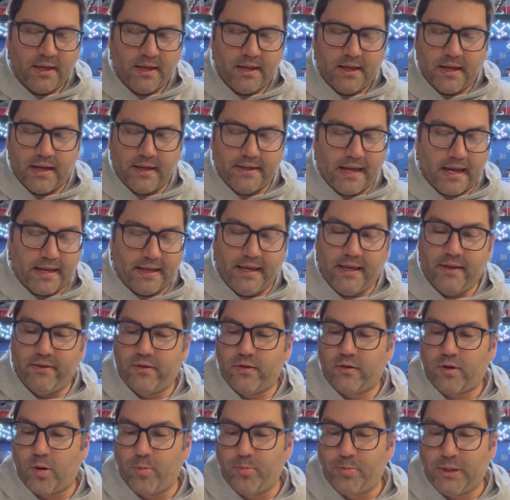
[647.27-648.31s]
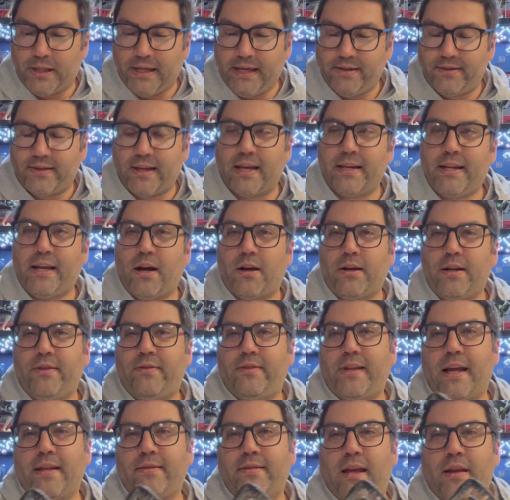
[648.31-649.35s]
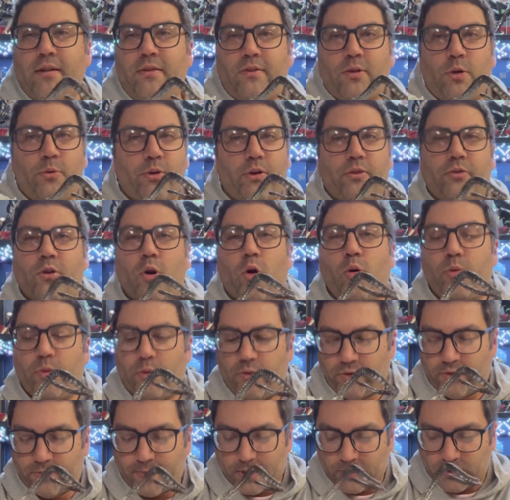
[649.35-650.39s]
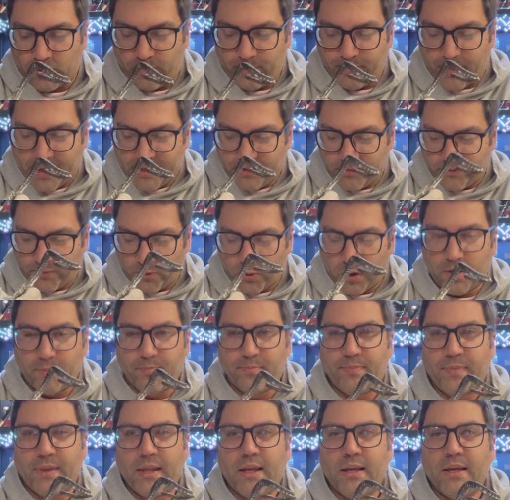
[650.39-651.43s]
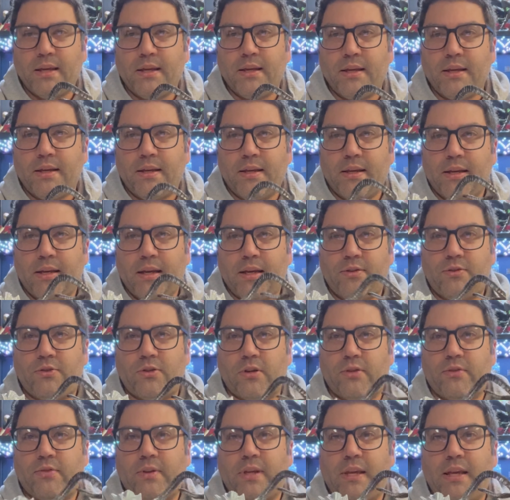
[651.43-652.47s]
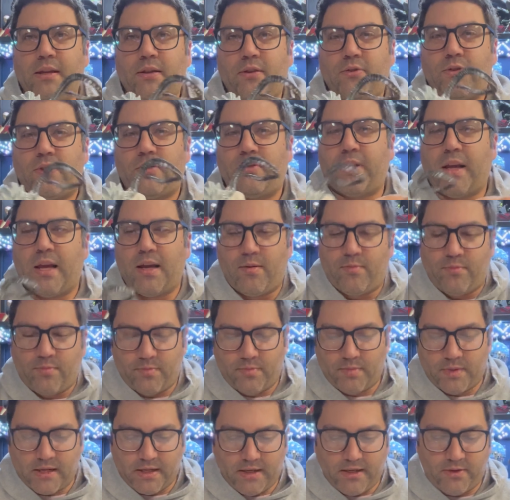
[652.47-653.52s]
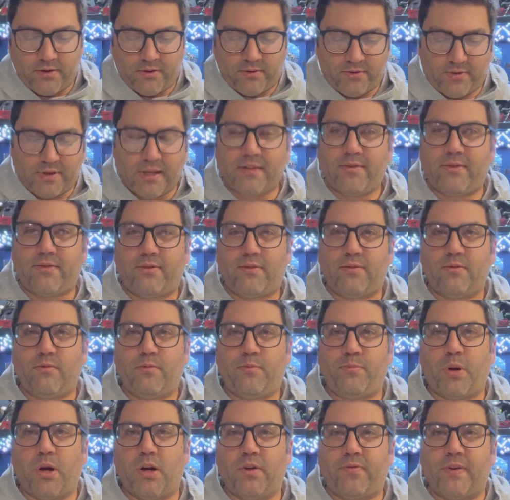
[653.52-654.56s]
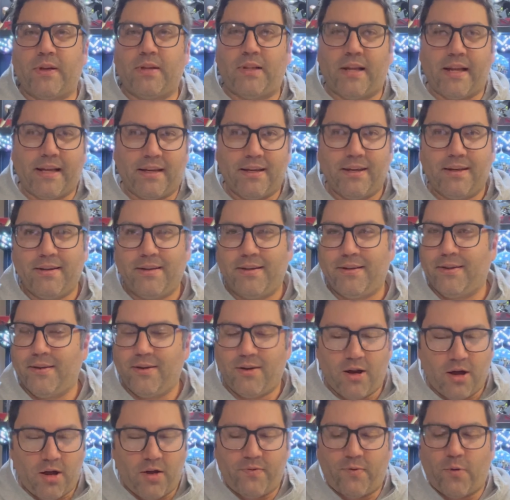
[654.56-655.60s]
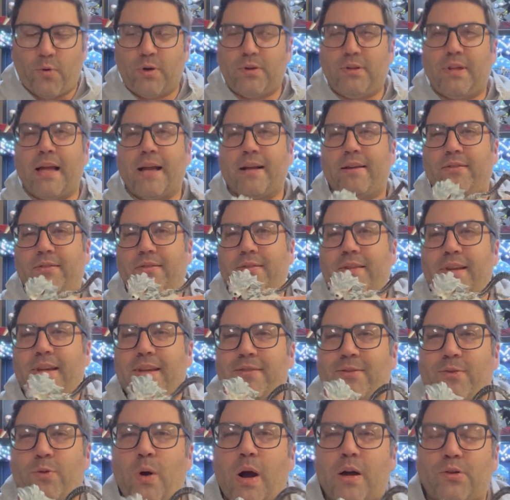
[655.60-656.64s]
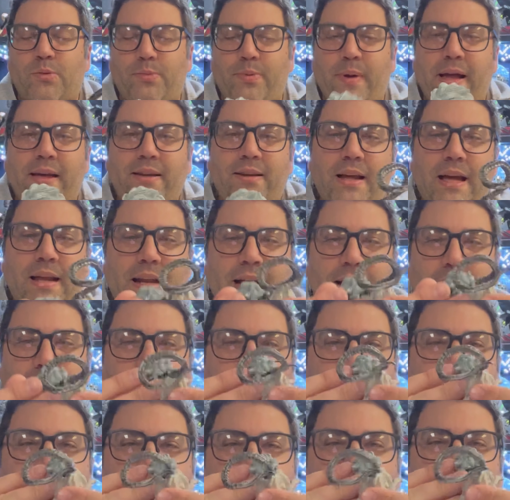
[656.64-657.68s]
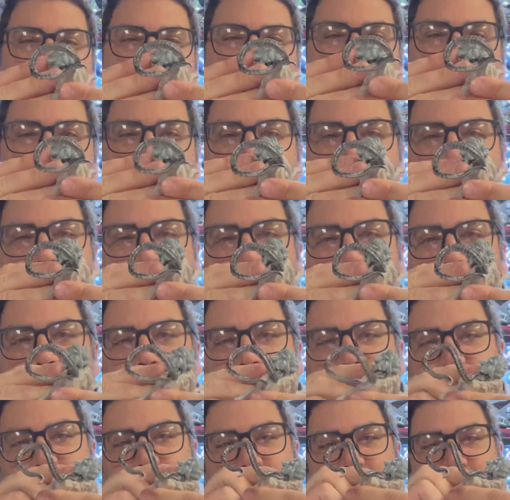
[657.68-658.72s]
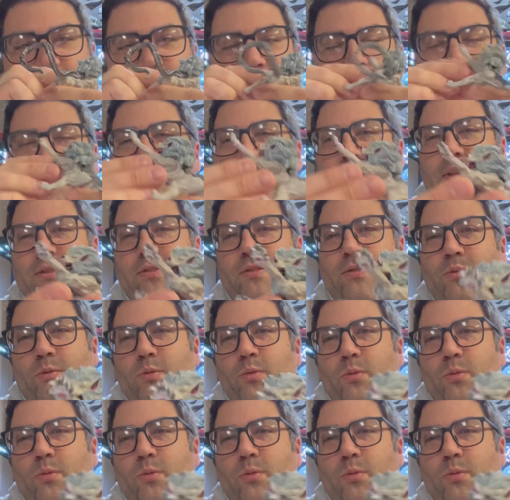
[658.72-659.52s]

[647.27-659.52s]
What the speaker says: And yeah, he's complete and he already stands on his own. There's no special base for him. It's just him. And he just sits perfect, like all 4 legs. He's quadruped, and I love it because he just sits,